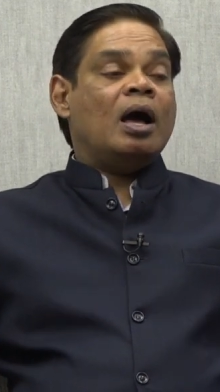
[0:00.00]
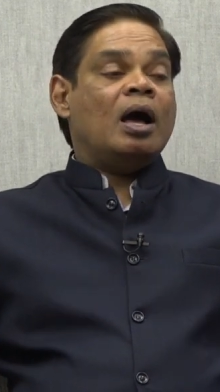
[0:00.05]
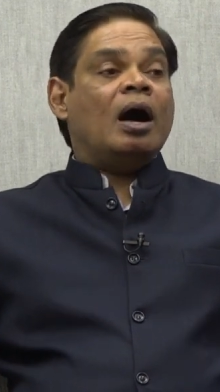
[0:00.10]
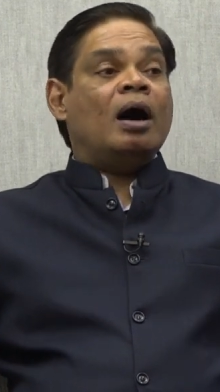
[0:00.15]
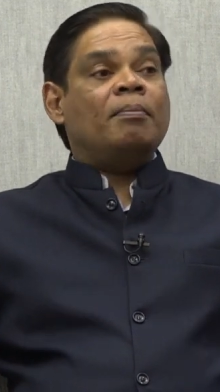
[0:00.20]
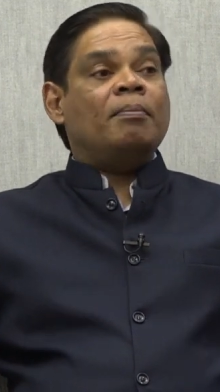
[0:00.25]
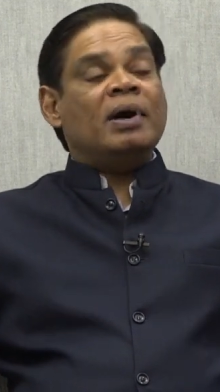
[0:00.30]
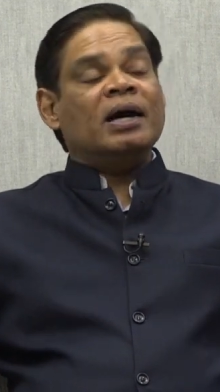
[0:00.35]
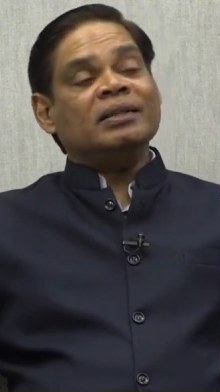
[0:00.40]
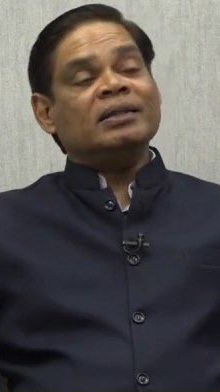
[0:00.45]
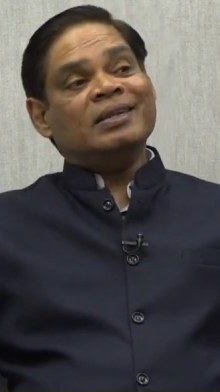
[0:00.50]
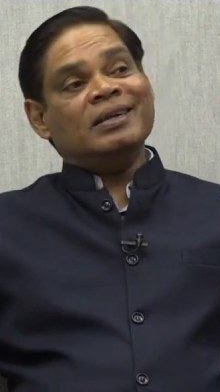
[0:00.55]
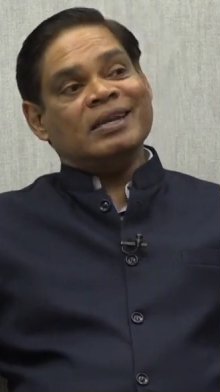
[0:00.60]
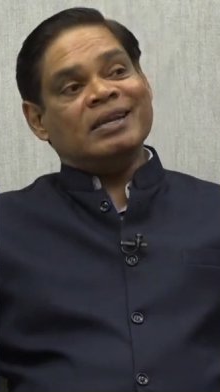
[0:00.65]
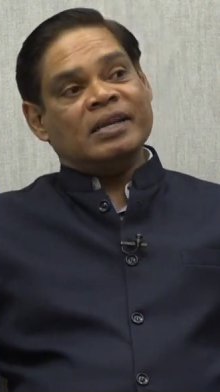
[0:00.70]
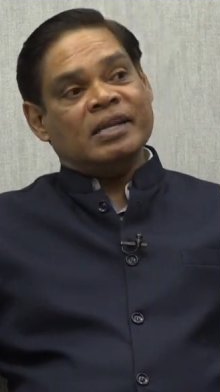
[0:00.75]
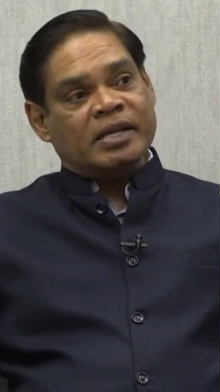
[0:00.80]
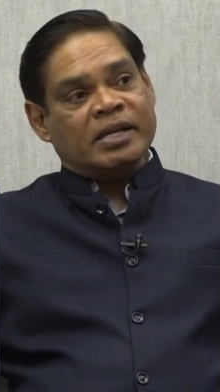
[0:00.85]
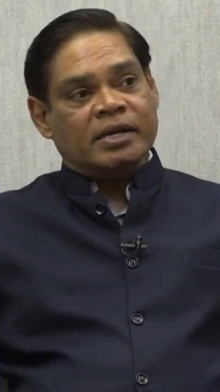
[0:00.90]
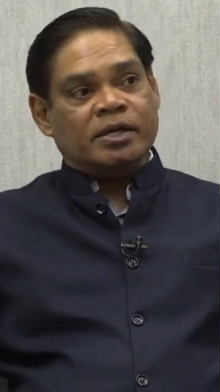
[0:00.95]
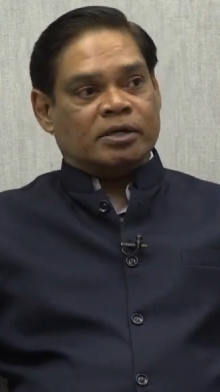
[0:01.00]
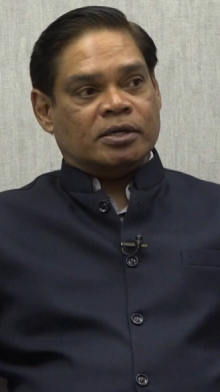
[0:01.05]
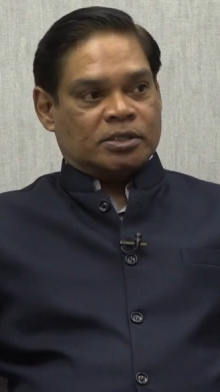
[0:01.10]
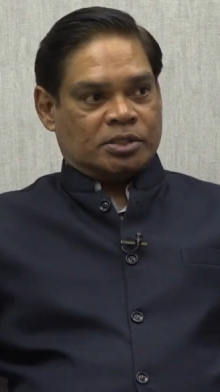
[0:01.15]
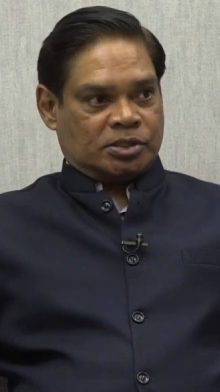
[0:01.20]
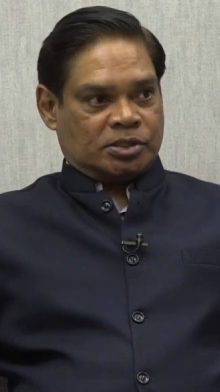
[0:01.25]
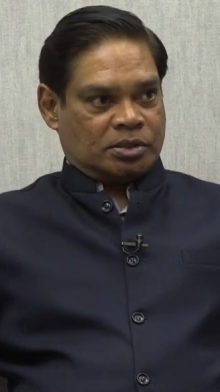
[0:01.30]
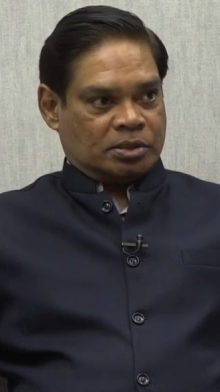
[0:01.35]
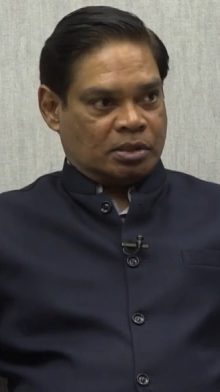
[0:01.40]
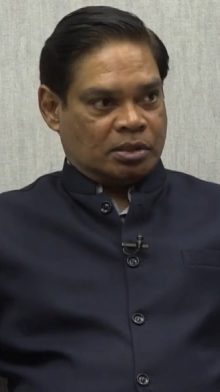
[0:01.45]
Among the
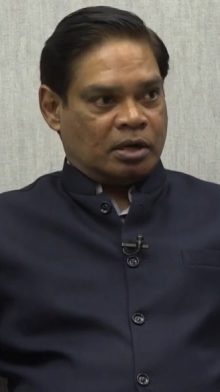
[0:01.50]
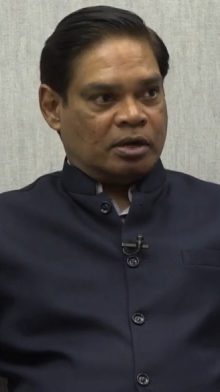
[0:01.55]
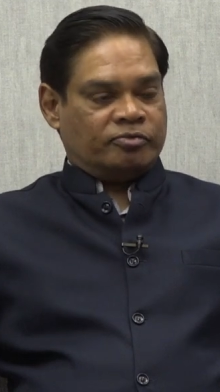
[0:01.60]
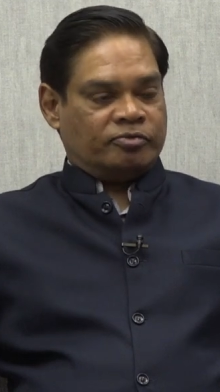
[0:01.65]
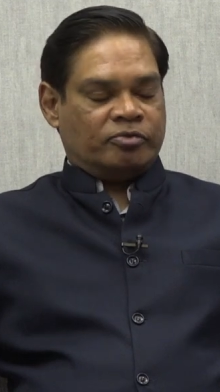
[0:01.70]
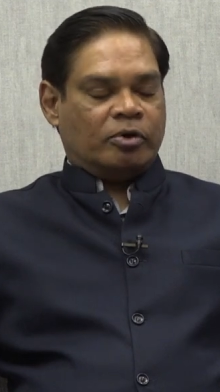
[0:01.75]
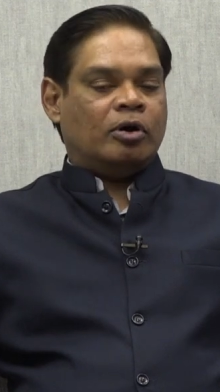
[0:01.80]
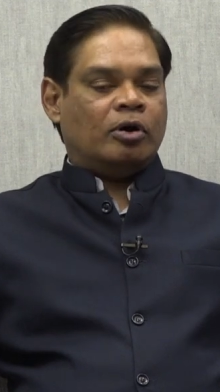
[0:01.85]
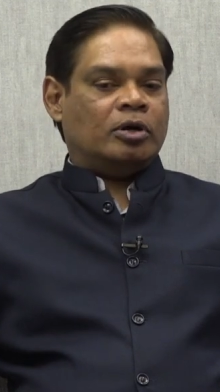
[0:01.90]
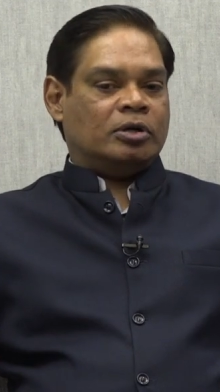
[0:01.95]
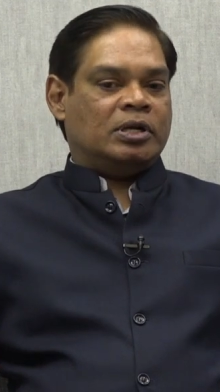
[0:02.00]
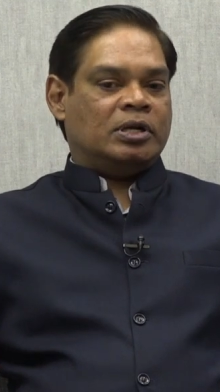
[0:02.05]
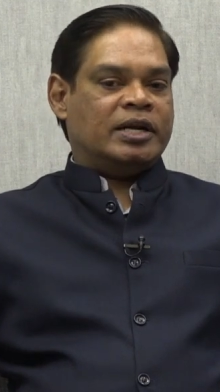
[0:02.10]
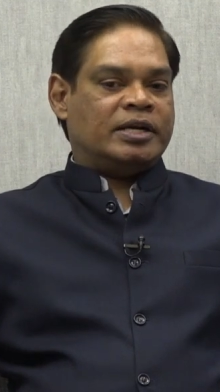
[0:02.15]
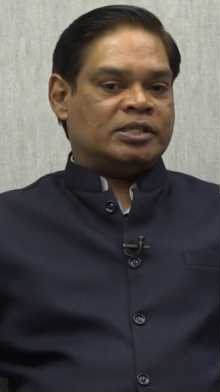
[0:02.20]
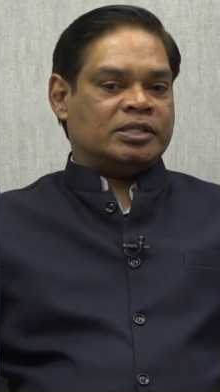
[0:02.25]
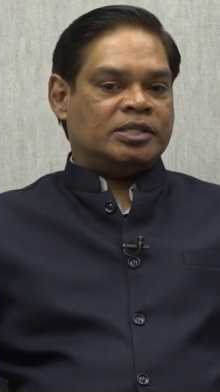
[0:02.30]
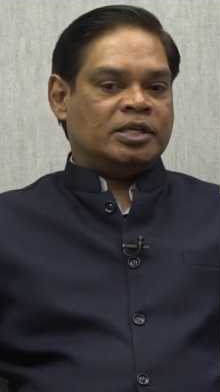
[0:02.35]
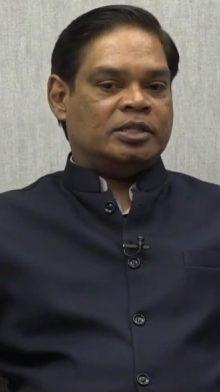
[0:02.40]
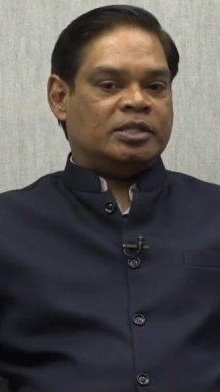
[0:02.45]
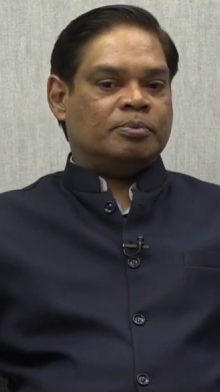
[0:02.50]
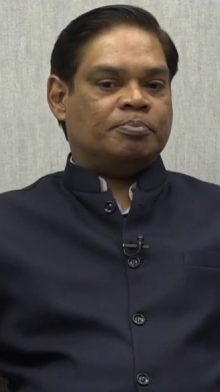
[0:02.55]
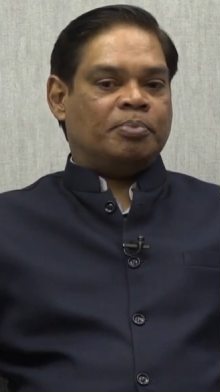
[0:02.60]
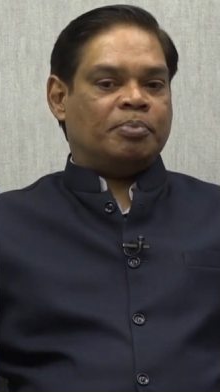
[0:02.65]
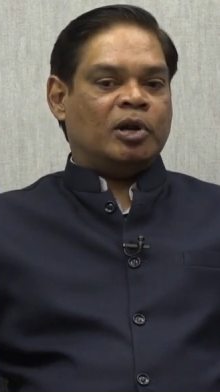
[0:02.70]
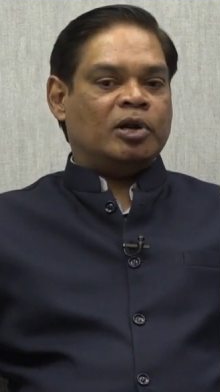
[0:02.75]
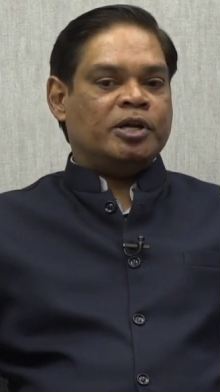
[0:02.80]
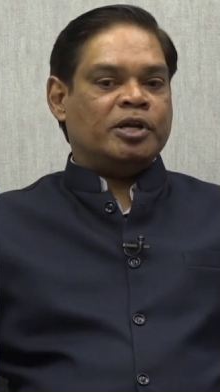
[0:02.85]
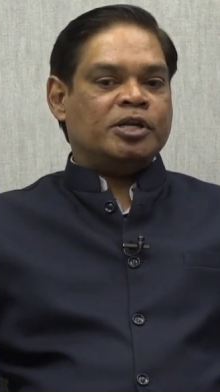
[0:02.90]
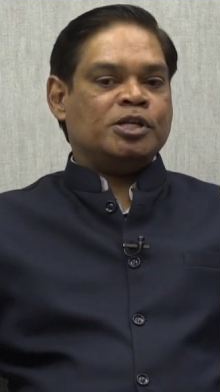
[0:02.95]
leaders of, or let us say the
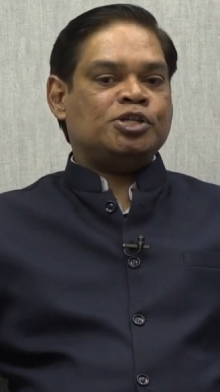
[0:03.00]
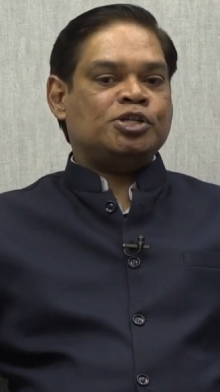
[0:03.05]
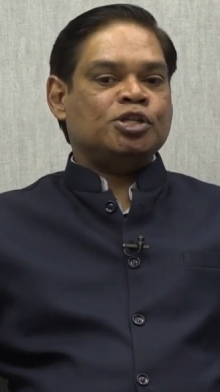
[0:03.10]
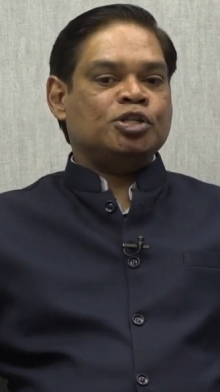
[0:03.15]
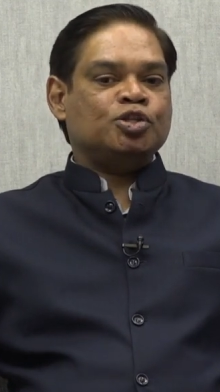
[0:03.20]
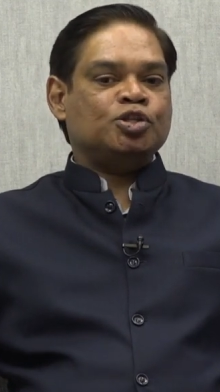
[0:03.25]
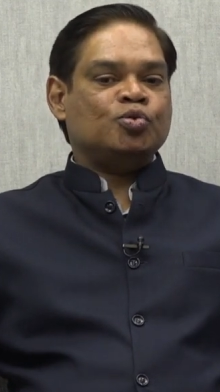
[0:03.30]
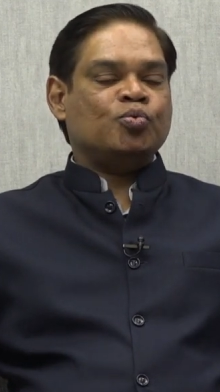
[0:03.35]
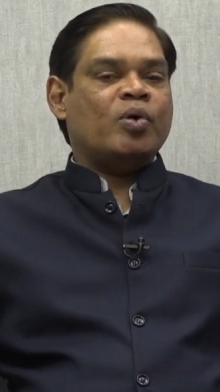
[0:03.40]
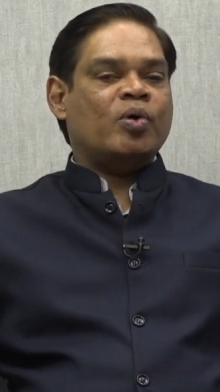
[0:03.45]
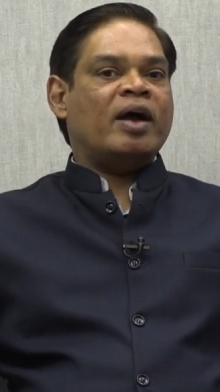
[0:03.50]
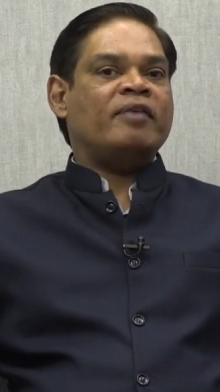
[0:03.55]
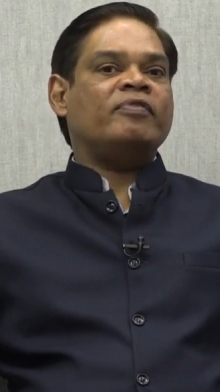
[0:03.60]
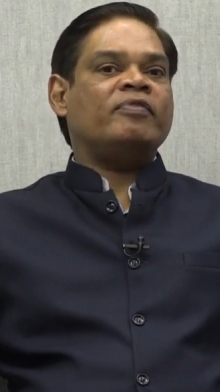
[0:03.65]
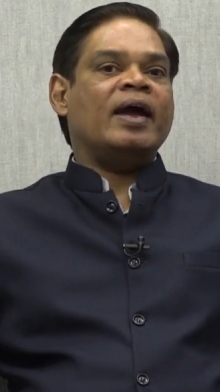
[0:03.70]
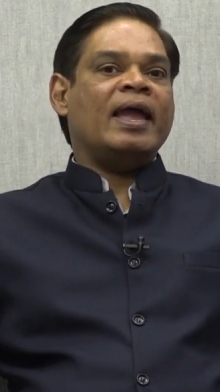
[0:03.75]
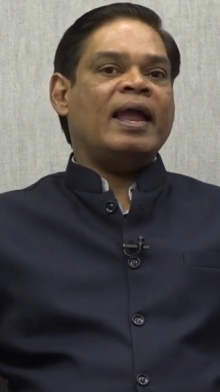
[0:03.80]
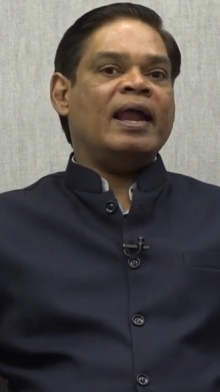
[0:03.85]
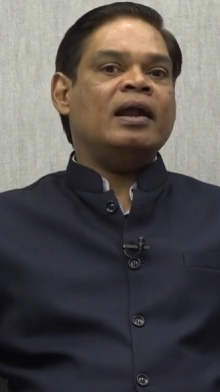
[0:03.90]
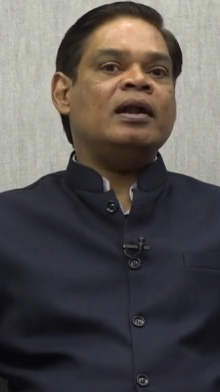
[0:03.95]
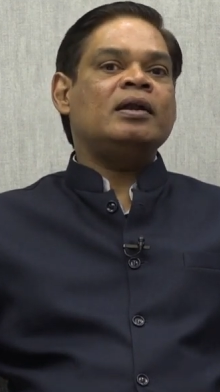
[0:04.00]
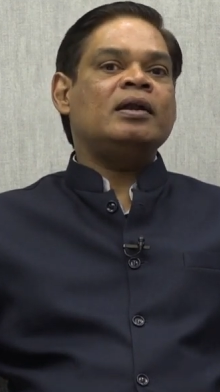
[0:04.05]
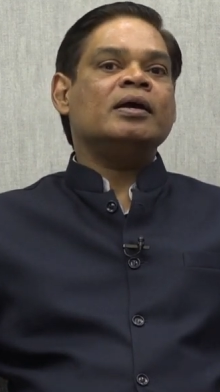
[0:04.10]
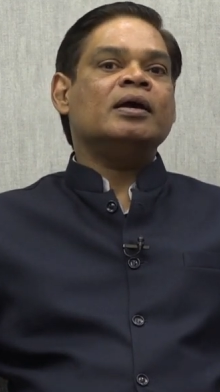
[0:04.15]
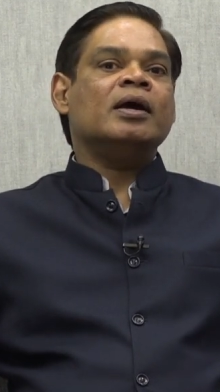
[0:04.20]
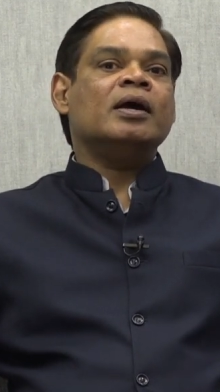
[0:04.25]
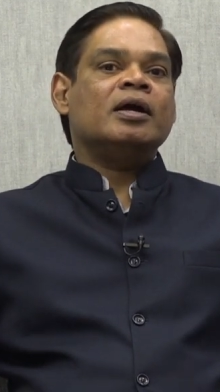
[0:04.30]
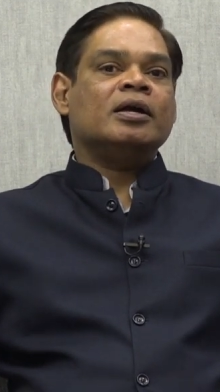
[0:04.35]
politicians who have held